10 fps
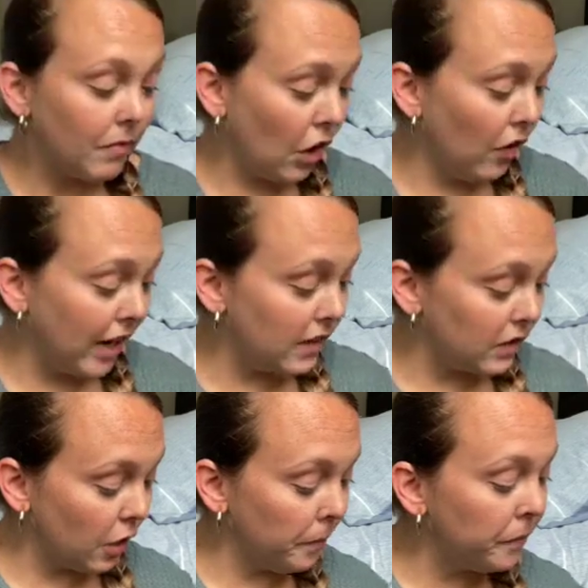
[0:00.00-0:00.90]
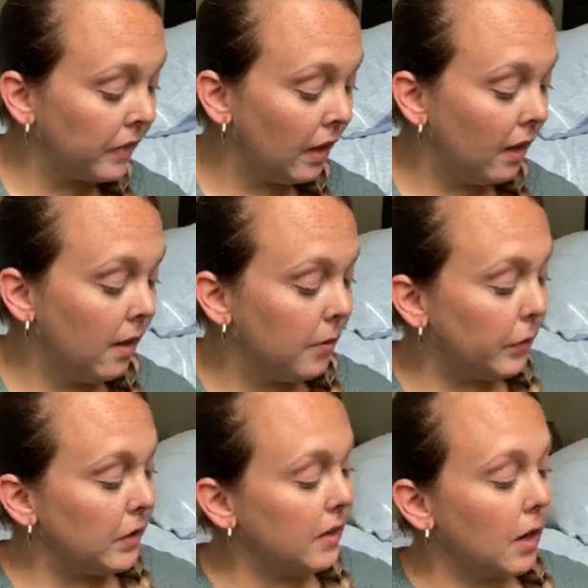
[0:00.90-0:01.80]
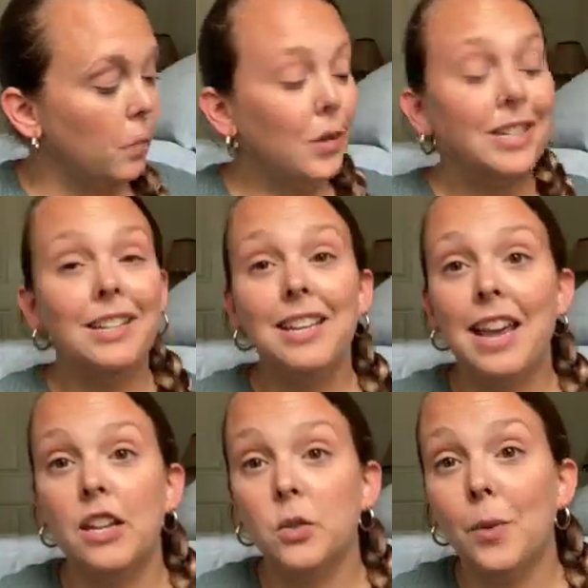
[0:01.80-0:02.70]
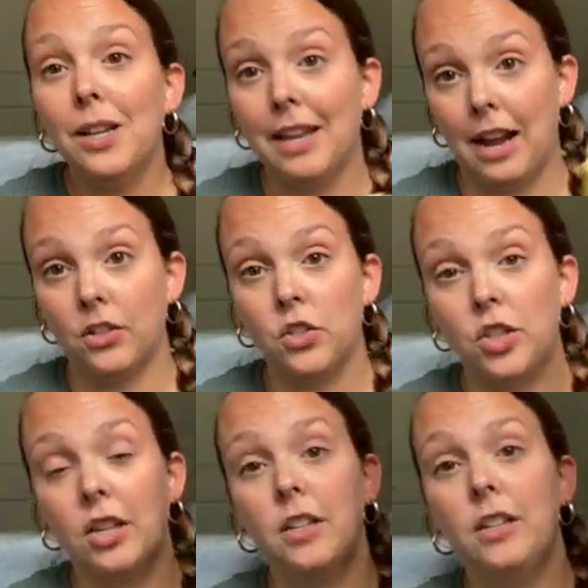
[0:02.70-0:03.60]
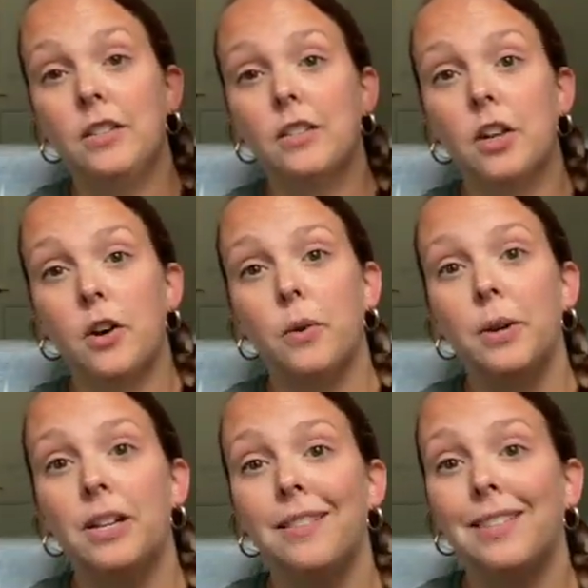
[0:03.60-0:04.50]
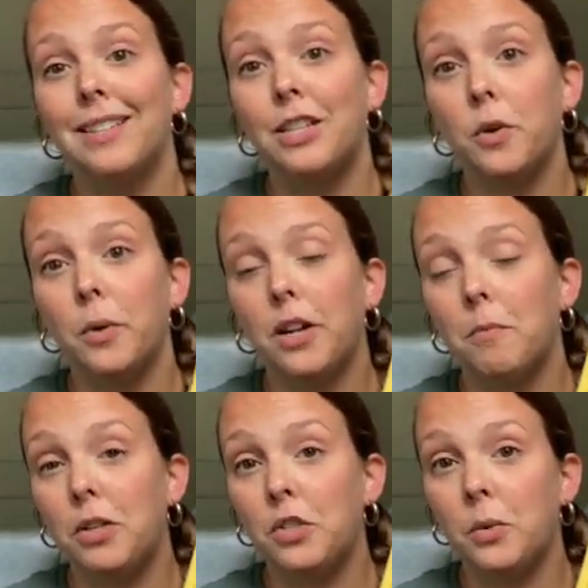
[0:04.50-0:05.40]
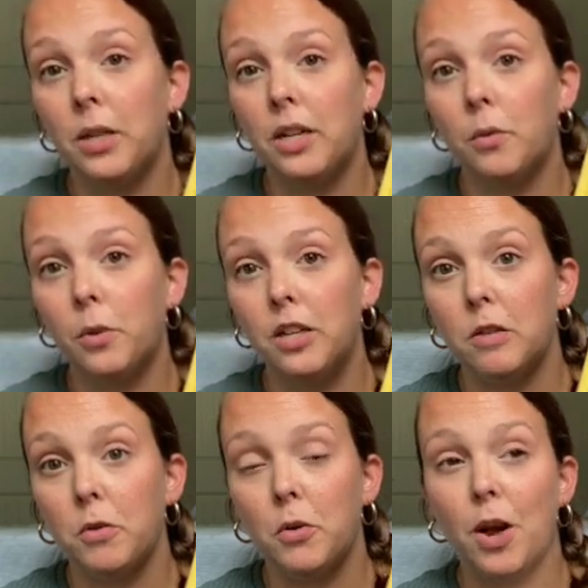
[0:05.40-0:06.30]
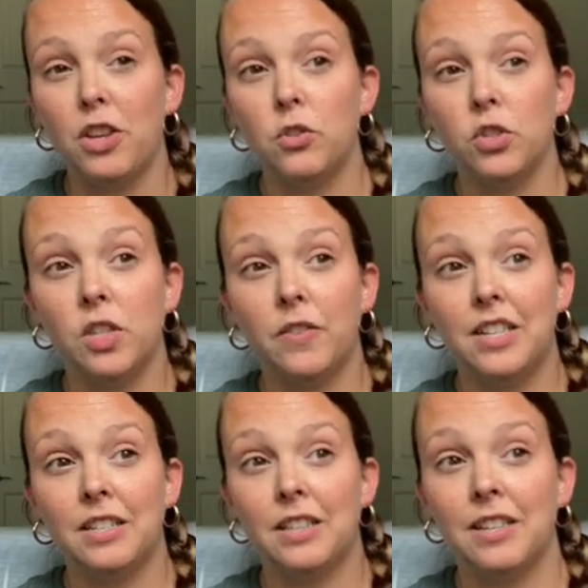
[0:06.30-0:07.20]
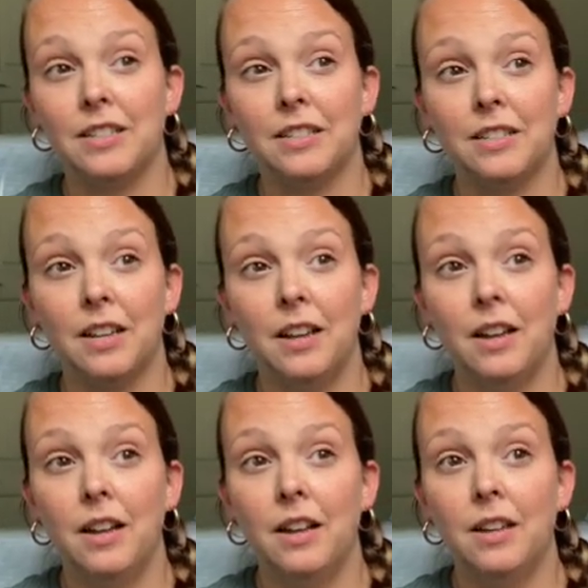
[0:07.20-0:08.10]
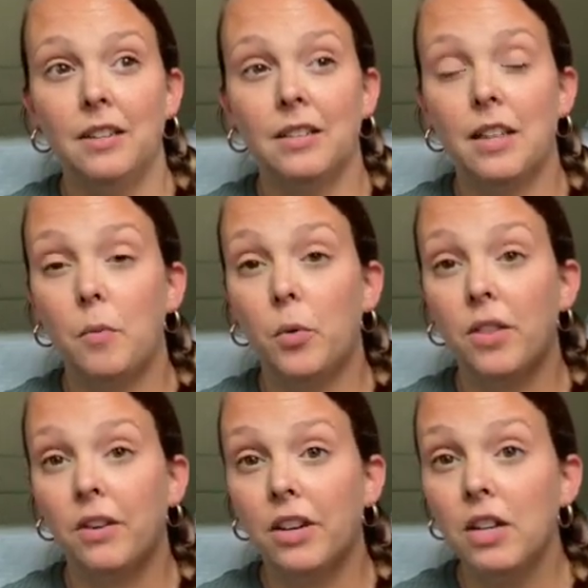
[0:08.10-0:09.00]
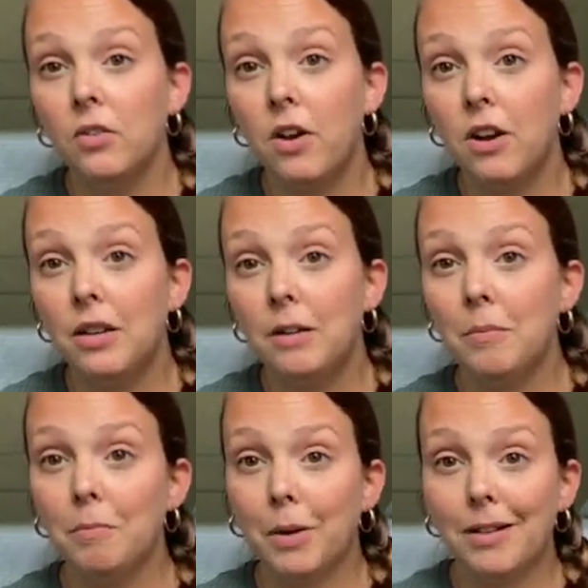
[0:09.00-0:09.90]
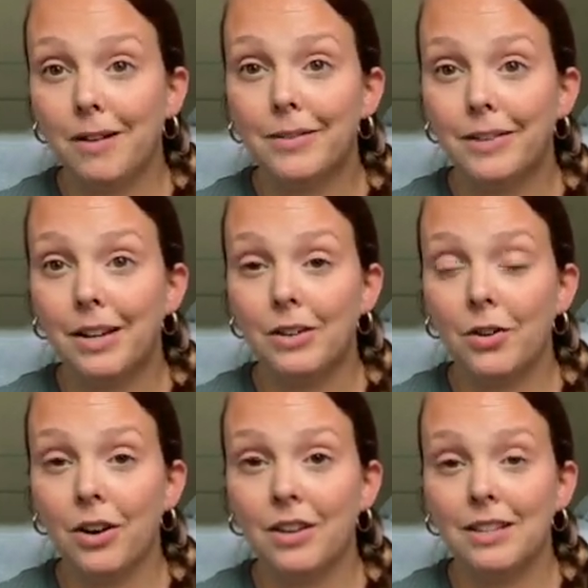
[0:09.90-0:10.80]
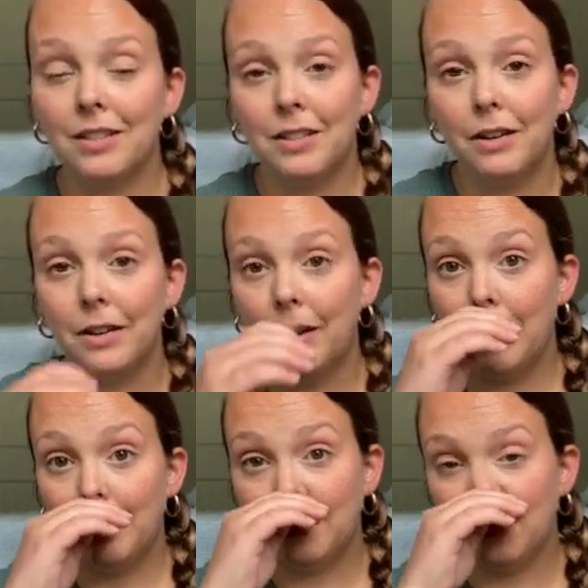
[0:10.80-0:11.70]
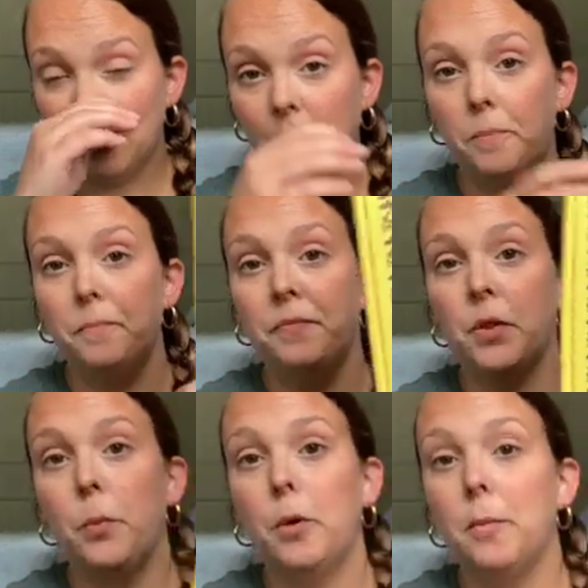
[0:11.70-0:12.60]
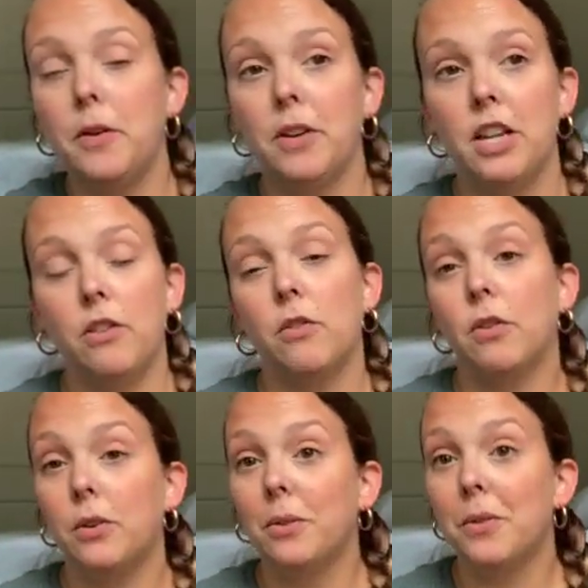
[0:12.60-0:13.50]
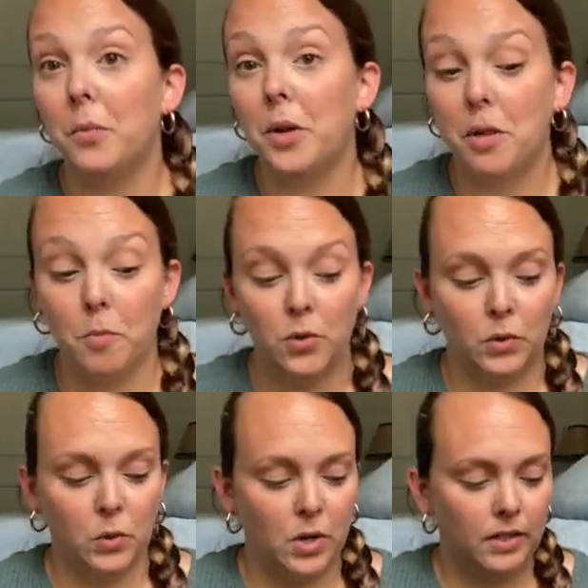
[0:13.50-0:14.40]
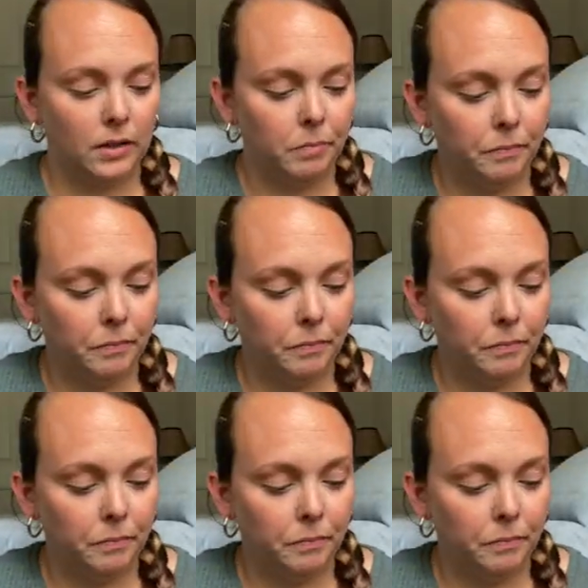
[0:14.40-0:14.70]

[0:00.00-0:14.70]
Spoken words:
All right, so first up, we didn't get to it last year. So this year we're going to be doing Winnie the Pooh. I usually read to them when they're in kindergarten. My daughter's in kindergarten this year. So we'll be reading through the Winnie the Pooh stories.